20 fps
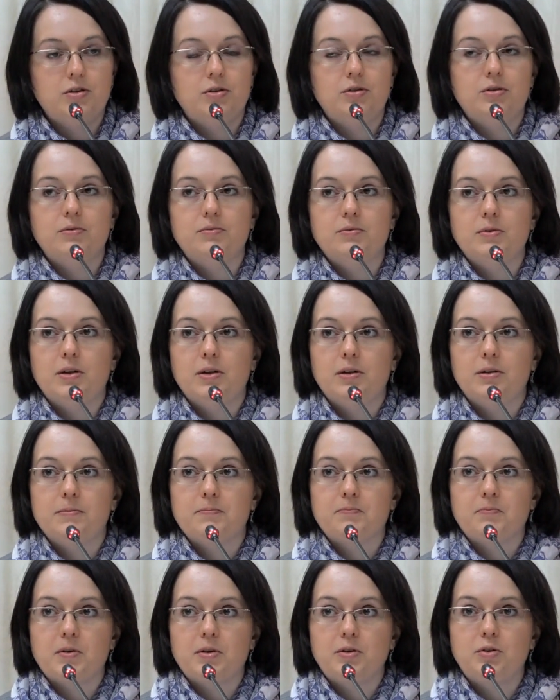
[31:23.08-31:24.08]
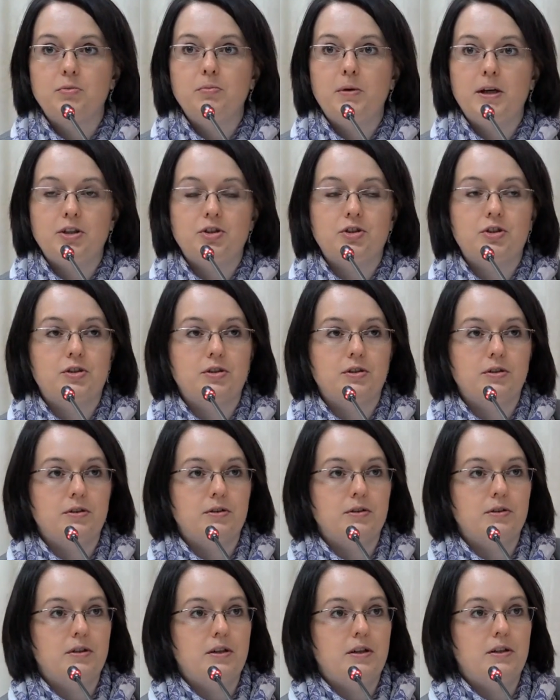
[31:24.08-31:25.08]
to match
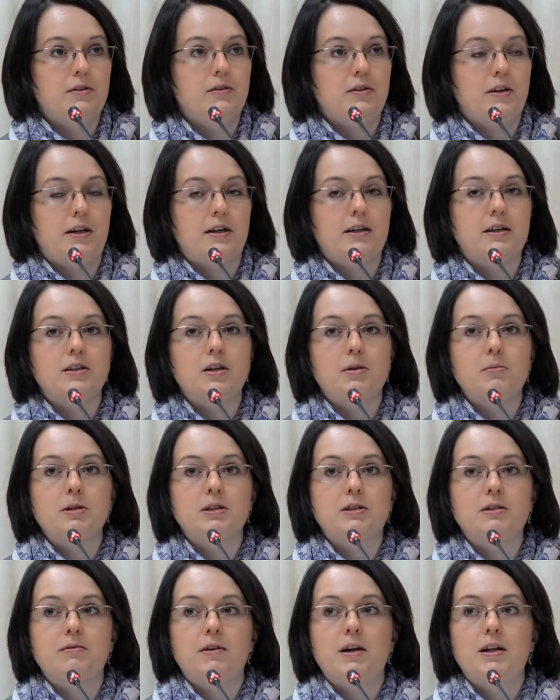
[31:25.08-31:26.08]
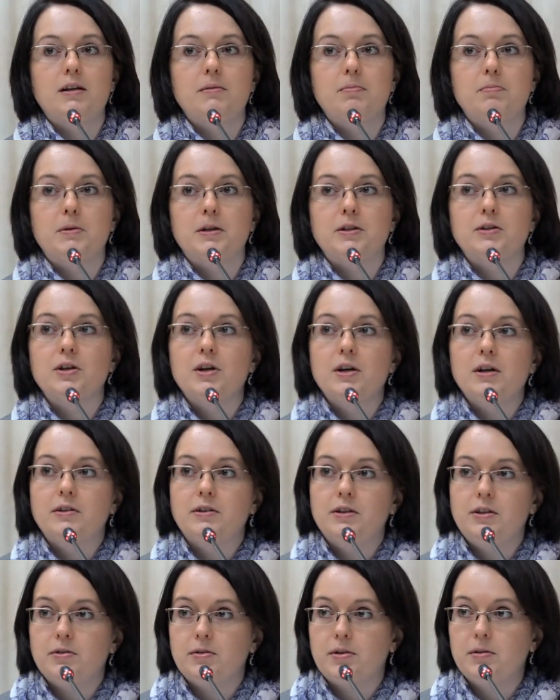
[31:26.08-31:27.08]
in their economic development
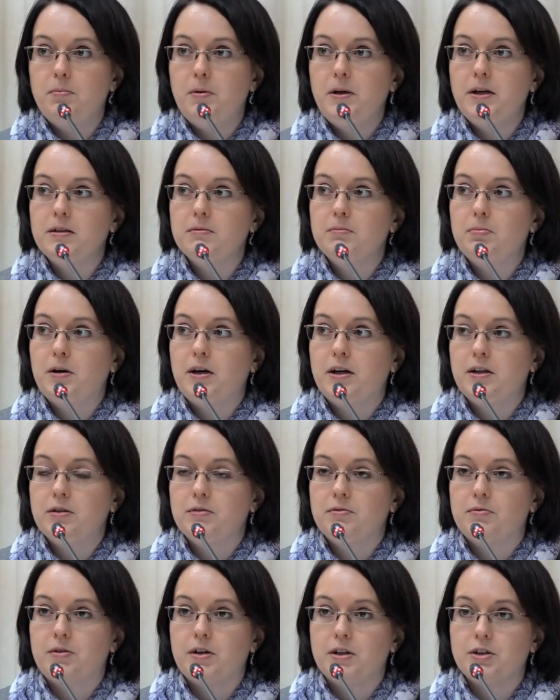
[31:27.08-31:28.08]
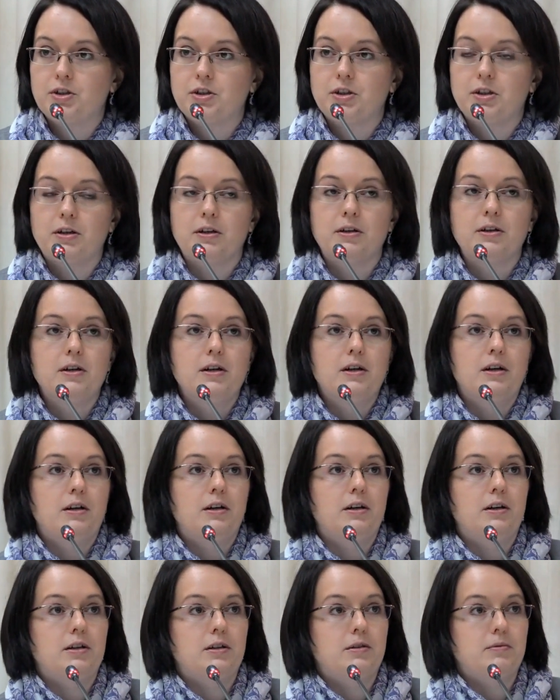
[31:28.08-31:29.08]
the European part of Russia
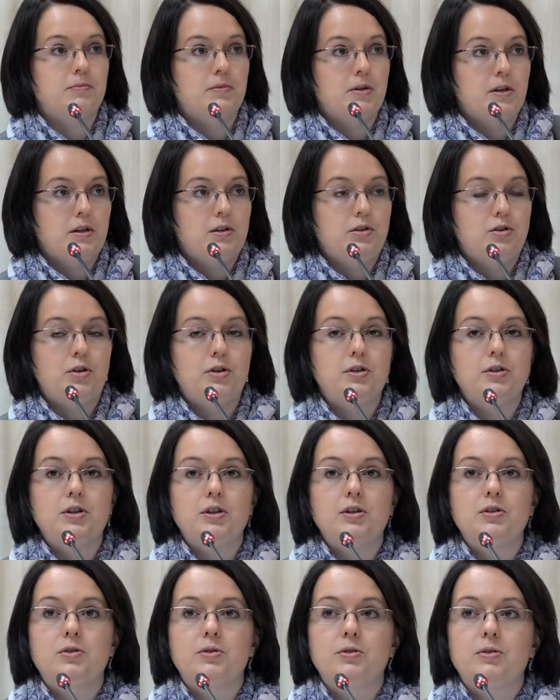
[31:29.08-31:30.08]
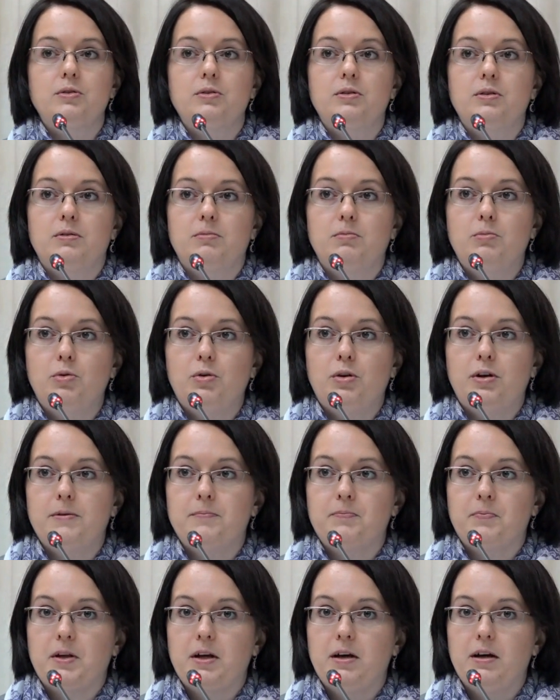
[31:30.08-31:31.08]
turned into
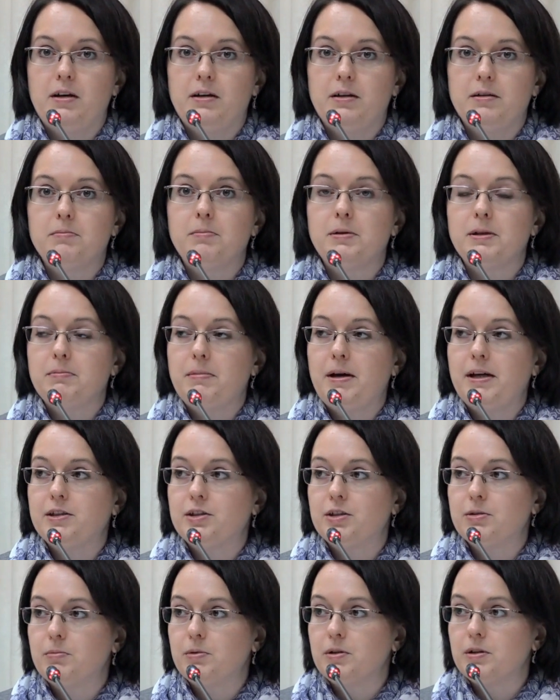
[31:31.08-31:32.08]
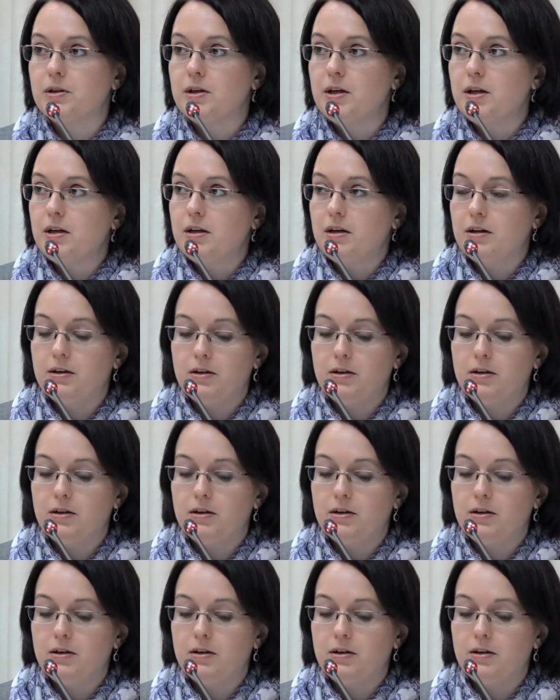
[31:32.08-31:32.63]
more implementable